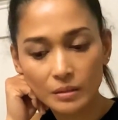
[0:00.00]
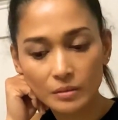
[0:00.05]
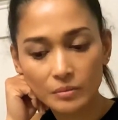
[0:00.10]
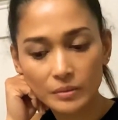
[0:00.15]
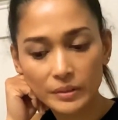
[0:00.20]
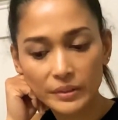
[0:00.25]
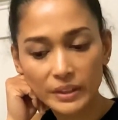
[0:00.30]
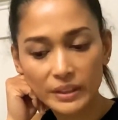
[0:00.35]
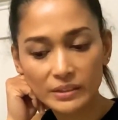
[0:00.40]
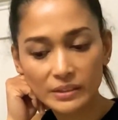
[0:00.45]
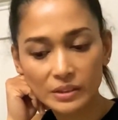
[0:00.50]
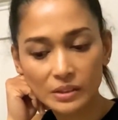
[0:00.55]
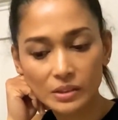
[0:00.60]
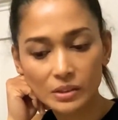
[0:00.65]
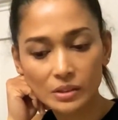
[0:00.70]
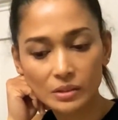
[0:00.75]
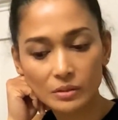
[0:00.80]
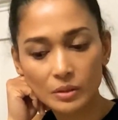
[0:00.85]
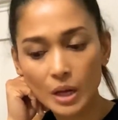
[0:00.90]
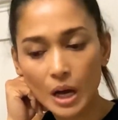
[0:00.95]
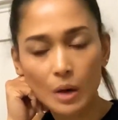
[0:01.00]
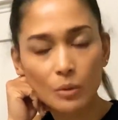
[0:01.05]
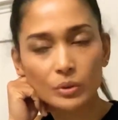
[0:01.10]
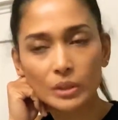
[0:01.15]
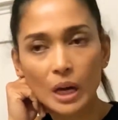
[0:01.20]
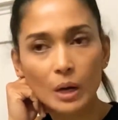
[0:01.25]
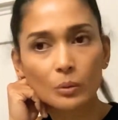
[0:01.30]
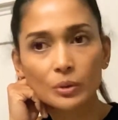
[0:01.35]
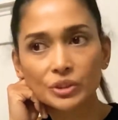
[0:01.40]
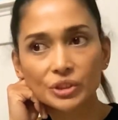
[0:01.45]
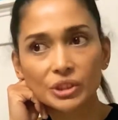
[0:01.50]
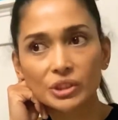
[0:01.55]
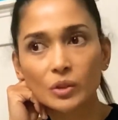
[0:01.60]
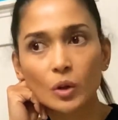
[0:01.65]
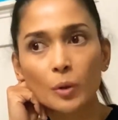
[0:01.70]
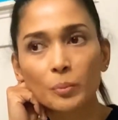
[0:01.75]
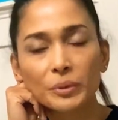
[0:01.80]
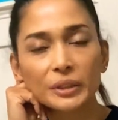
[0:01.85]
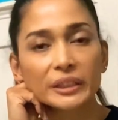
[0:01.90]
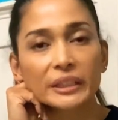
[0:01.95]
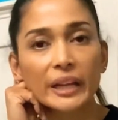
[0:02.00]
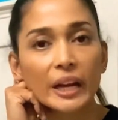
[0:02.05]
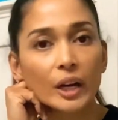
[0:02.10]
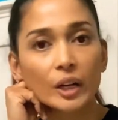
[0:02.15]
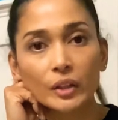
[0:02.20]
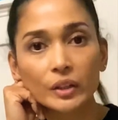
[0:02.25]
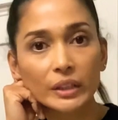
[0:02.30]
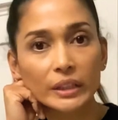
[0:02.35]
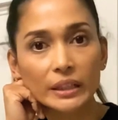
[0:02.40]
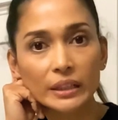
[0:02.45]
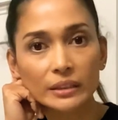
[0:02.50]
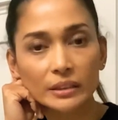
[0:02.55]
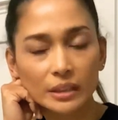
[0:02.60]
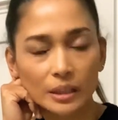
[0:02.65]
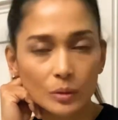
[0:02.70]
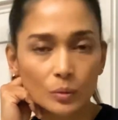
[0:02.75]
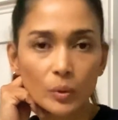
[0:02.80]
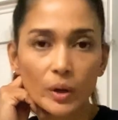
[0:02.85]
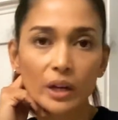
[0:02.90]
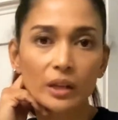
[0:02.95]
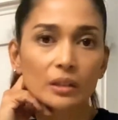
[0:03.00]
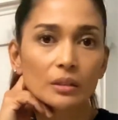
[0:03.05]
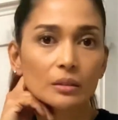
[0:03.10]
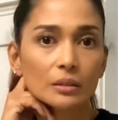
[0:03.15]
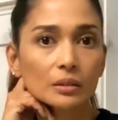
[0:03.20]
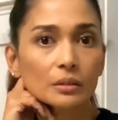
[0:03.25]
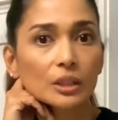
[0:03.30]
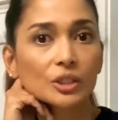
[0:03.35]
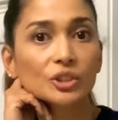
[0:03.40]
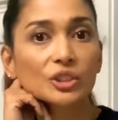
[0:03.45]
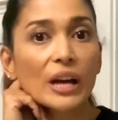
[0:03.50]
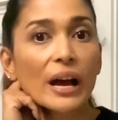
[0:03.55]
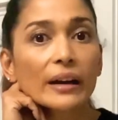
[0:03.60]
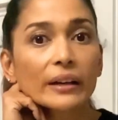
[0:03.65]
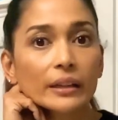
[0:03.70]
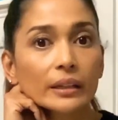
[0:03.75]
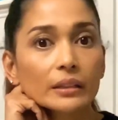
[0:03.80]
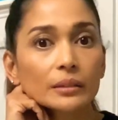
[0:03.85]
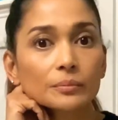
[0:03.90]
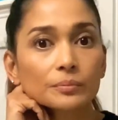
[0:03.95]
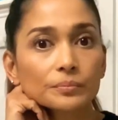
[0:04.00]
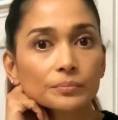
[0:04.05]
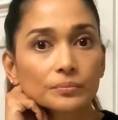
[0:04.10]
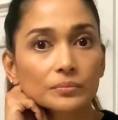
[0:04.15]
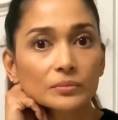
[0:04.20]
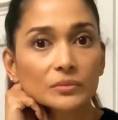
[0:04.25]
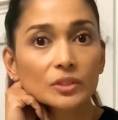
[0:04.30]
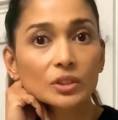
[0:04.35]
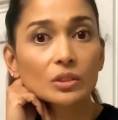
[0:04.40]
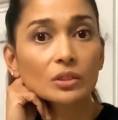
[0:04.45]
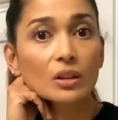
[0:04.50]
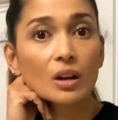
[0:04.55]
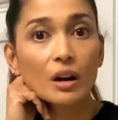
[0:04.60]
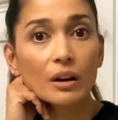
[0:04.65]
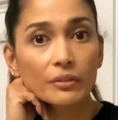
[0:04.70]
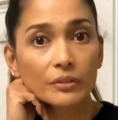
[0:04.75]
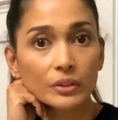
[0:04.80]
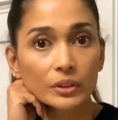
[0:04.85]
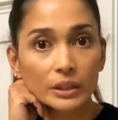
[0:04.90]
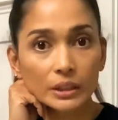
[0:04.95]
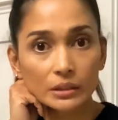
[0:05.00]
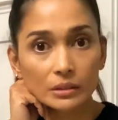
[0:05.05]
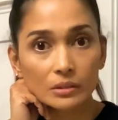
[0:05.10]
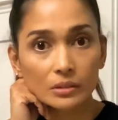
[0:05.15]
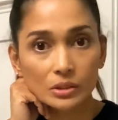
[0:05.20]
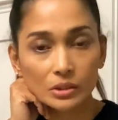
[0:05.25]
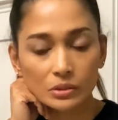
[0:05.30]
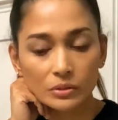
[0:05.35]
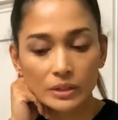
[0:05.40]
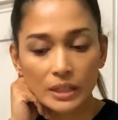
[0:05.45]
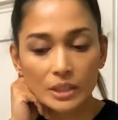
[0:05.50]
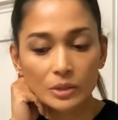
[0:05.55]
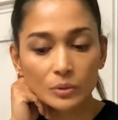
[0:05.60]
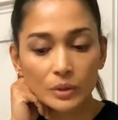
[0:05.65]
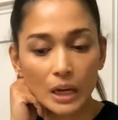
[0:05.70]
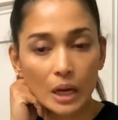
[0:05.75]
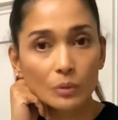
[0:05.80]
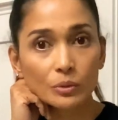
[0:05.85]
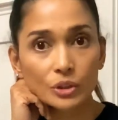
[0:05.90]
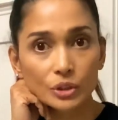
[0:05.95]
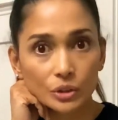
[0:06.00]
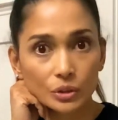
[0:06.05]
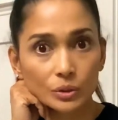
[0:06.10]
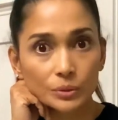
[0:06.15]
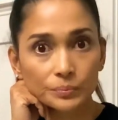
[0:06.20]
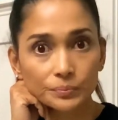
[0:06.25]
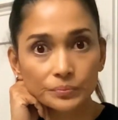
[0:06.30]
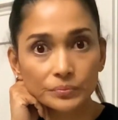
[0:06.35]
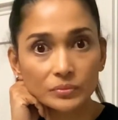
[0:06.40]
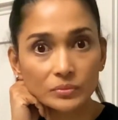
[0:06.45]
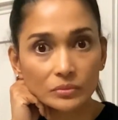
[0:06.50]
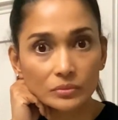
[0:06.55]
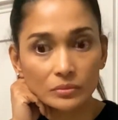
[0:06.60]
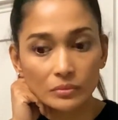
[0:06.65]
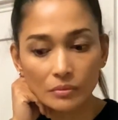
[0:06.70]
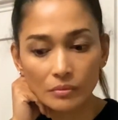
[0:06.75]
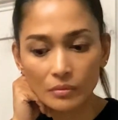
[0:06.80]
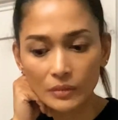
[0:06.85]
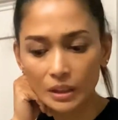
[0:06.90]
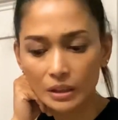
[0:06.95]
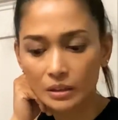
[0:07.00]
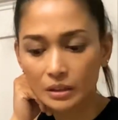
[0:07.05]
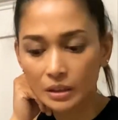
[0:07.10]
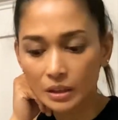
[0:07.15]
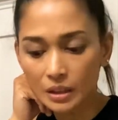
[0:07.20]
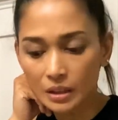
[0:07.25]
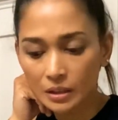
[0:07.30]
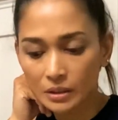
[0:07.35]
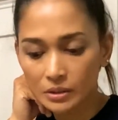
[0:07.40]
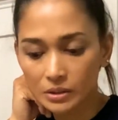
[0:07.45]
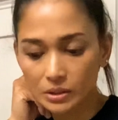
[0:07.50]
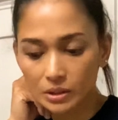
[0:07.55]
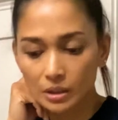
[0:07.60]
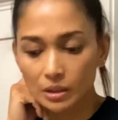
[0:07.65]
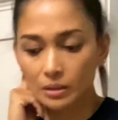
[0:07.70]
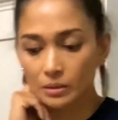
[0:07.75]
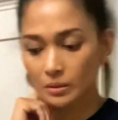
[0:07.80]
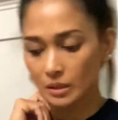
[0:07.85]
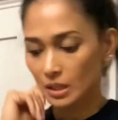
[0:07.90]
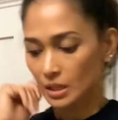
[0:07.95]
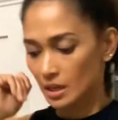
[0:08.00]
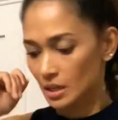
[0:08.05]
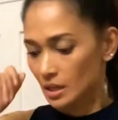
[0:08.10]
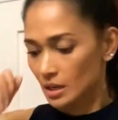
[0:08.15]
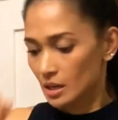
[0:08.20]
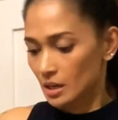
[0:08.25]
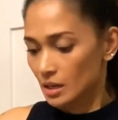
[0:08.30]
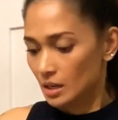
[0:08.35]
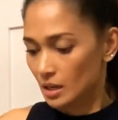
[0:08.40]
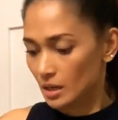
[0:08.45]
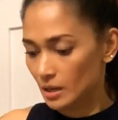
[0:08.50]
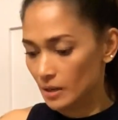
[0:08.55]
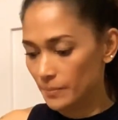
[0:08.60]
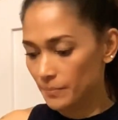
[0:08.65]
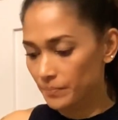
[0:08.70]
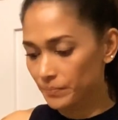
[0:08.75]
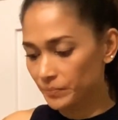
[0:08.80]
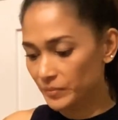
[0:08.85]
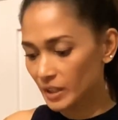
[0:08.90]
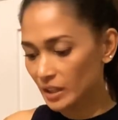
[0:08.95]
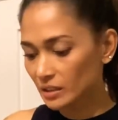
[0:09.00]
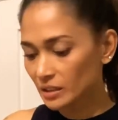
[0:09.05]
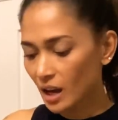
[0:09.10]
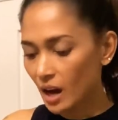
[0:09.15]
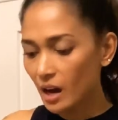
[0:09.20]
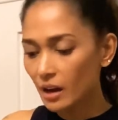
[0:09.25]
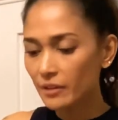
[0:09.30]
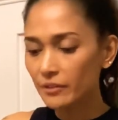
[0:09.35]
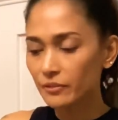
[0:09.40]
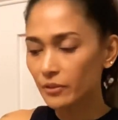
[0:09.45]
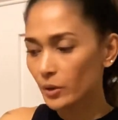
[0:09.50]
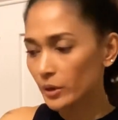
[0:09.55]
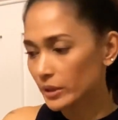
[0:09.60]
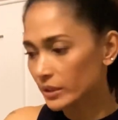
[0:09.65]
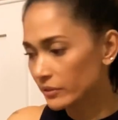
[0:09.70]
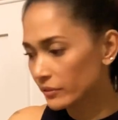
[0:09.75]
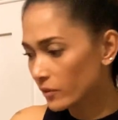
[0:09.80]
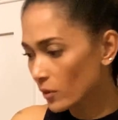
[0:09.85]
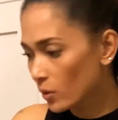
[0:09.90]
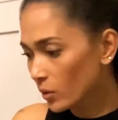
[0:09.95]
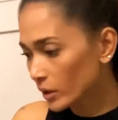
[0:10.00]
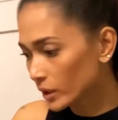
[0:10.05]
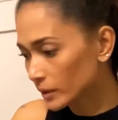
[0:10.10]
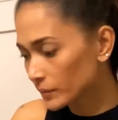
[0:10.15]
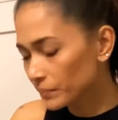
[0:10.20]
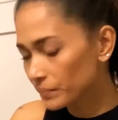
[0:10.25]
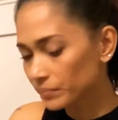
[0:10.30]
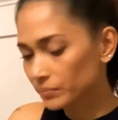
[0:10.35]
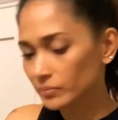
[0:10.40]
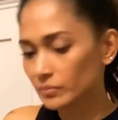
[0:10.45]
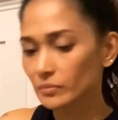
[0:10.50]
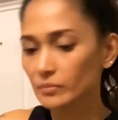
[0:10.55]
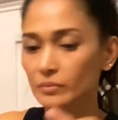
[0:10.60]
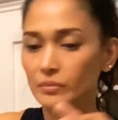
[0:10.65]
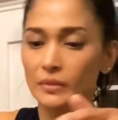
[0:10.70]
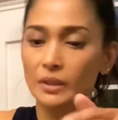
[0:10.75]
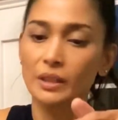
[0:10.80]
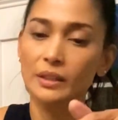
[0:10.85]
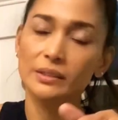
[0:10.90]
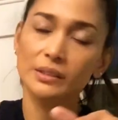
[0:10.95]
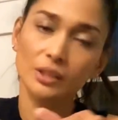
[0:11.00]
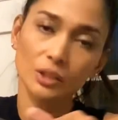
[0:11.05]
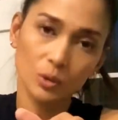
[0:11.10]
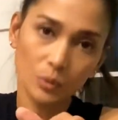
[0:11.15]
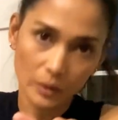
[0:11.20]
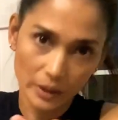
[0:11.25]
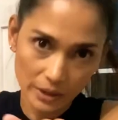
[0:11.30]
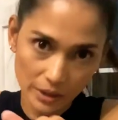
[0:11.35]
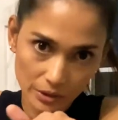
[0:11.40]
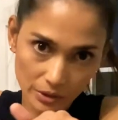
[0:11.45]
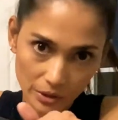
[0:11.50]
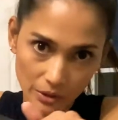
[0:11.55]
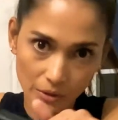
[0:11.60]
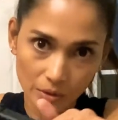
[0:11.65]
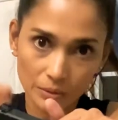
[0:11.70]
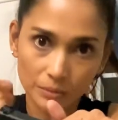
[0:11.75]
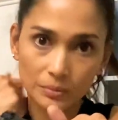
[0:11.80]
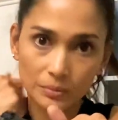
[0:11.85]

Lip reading: This is, I would just open carry it and wear a jacket to cover it. So that's what I would do. So the Glock 44 is a 22.